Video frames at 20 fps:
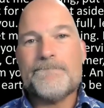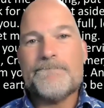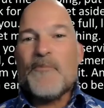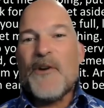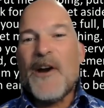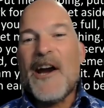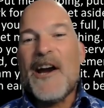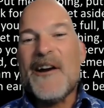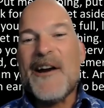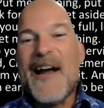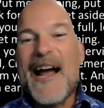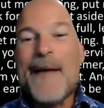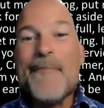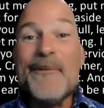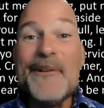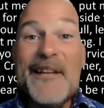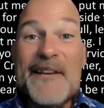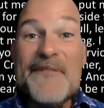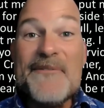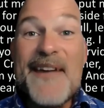This prayer,
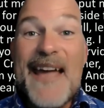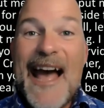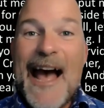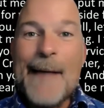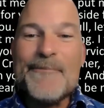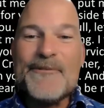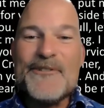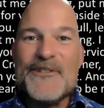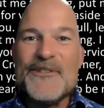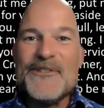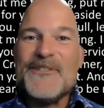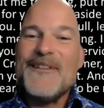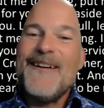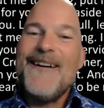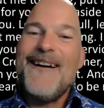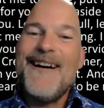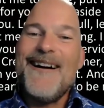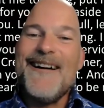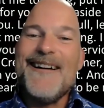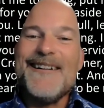I believe, captures
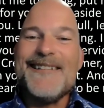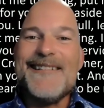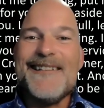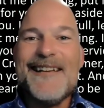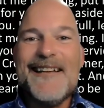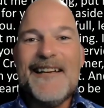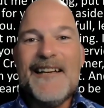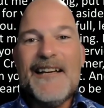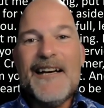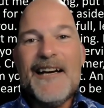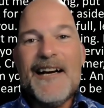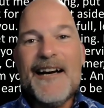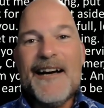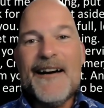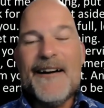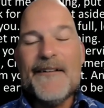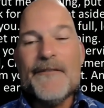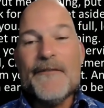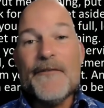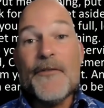the heart
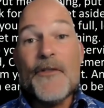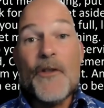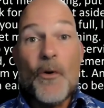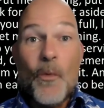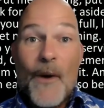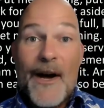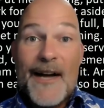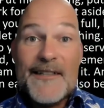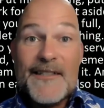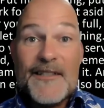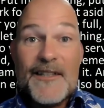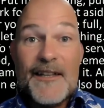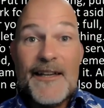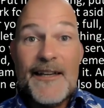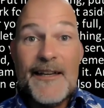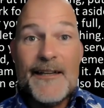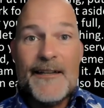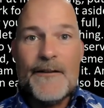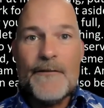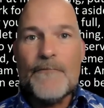of the
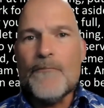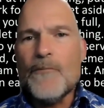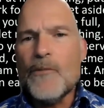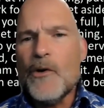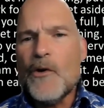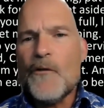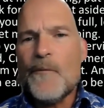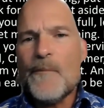Wesleyan